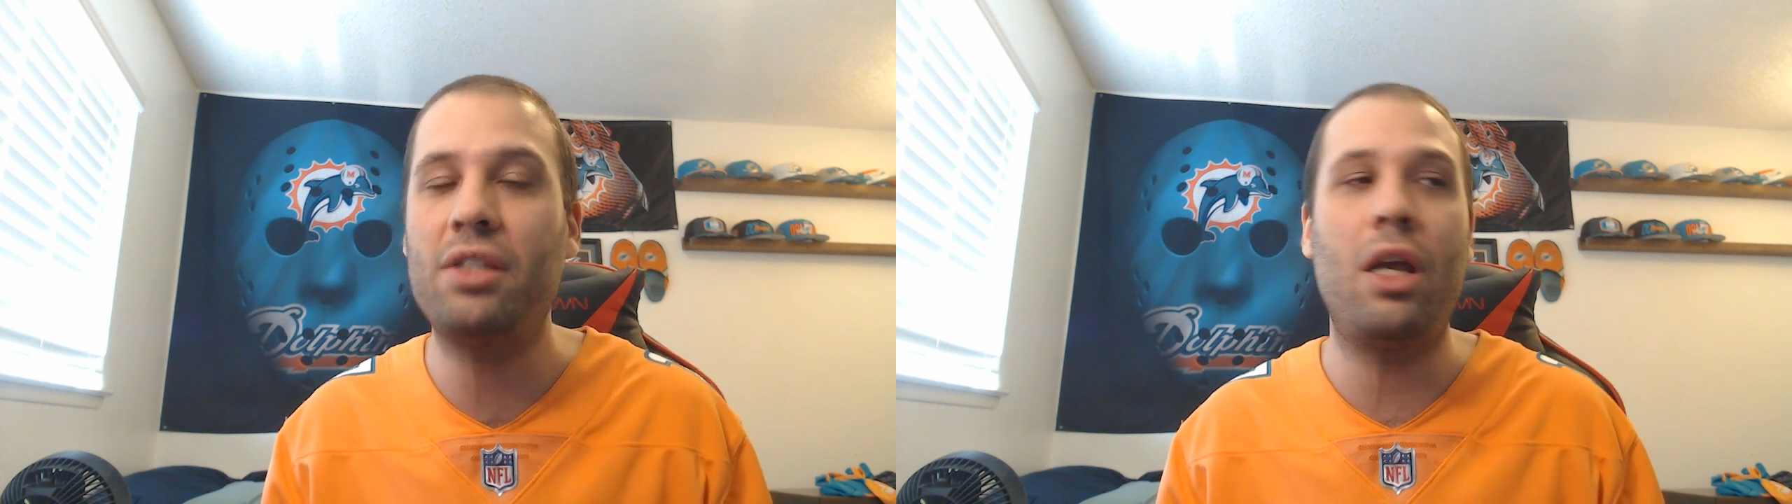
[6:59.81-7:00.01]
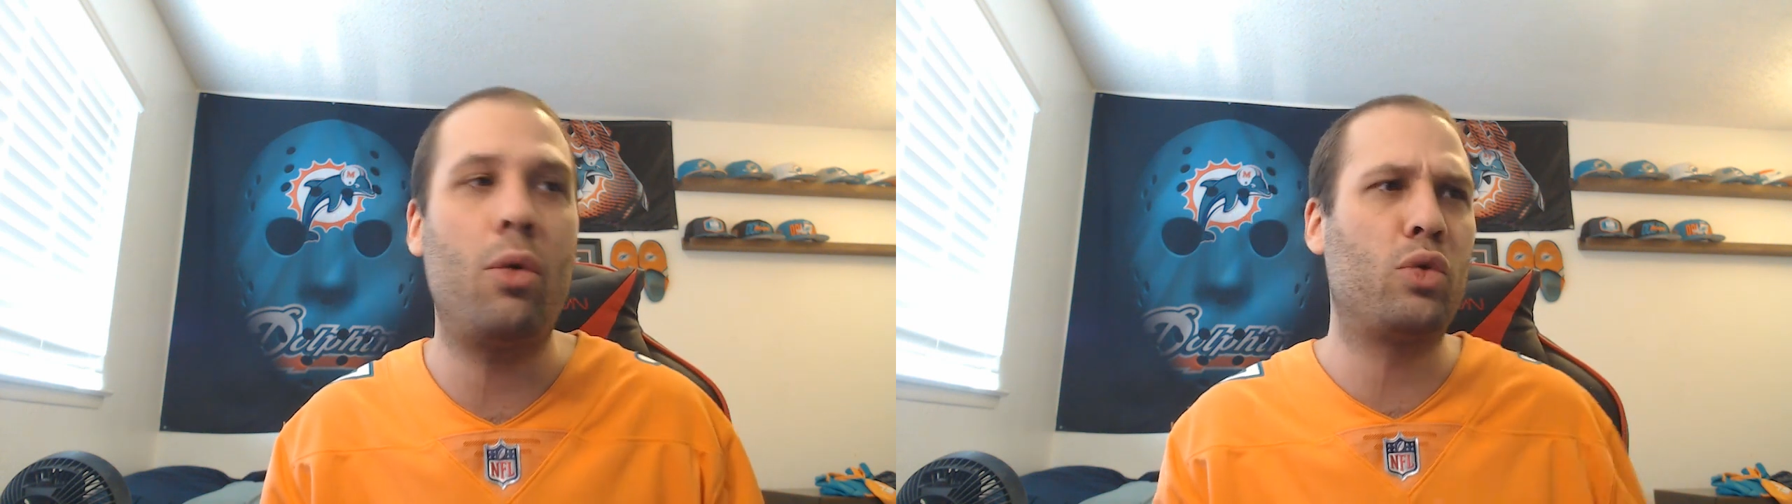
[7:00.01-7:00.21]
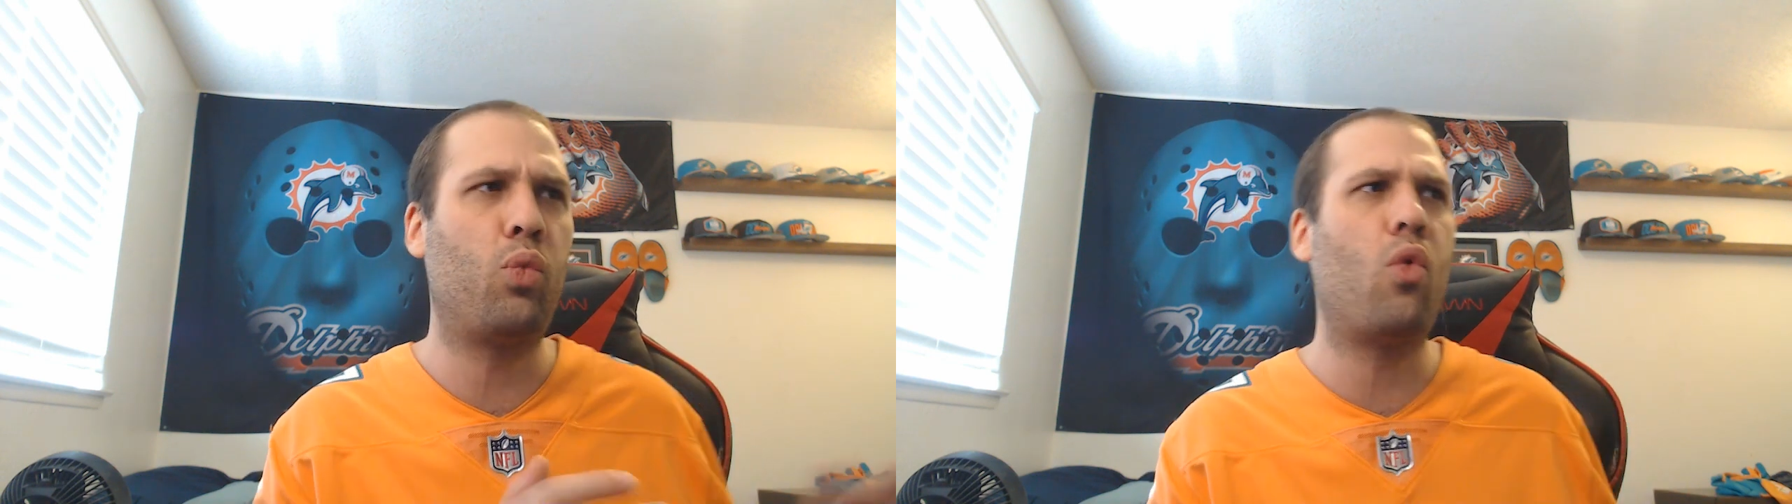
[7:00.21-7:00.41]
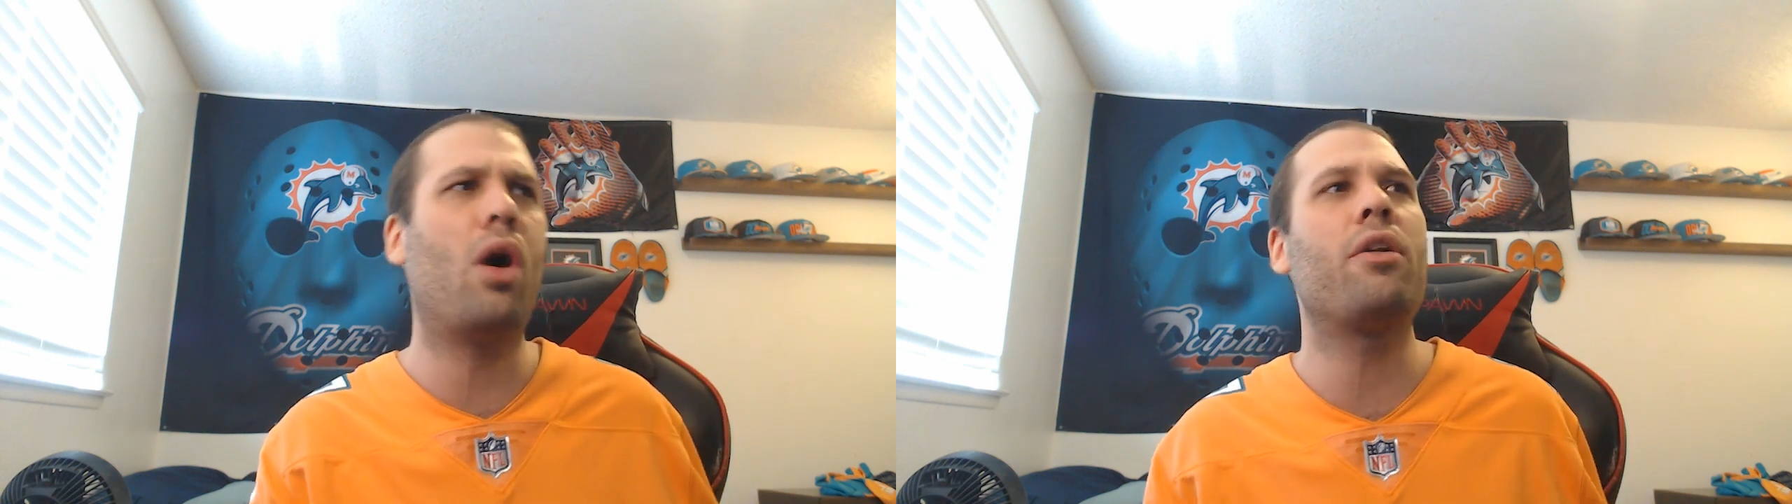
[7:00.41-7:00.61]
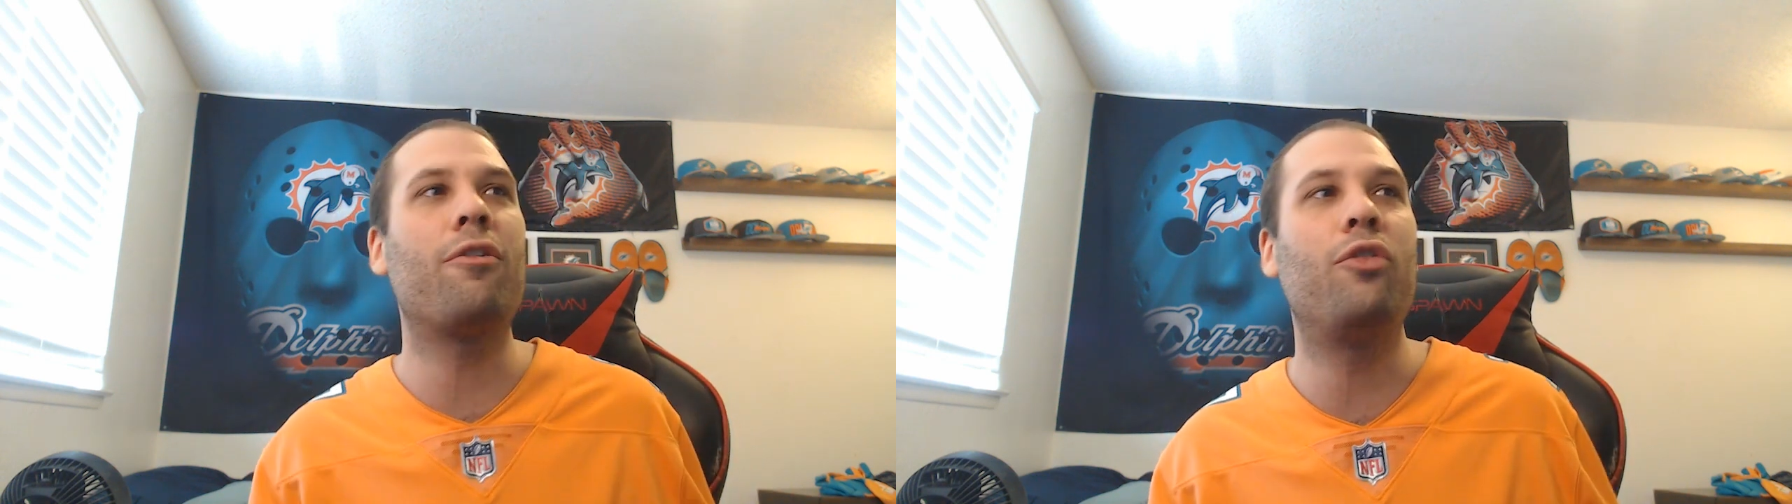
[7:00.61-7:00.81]
It was
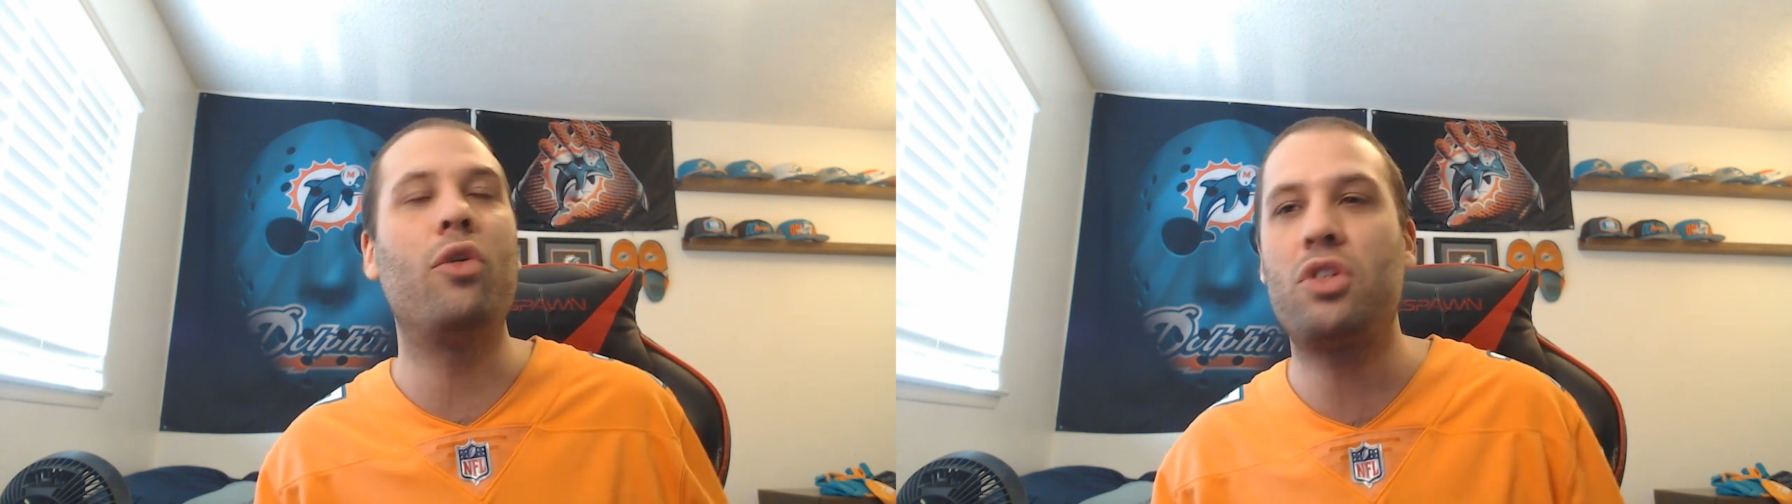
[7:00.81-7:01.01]
wonderful to